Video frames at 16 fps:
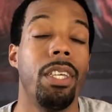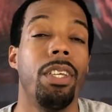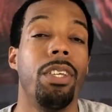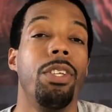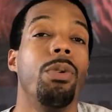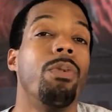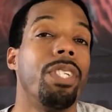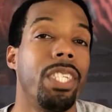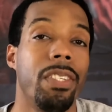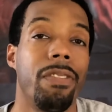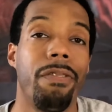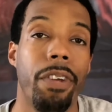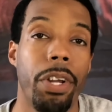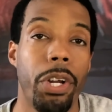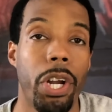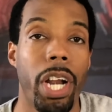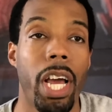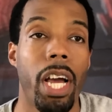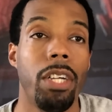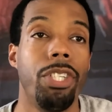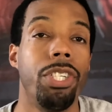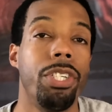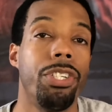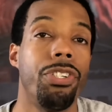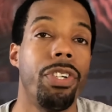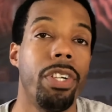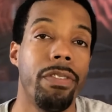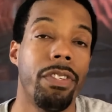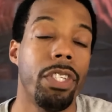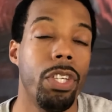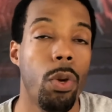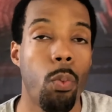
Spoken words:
you were just figuring out your strengths and your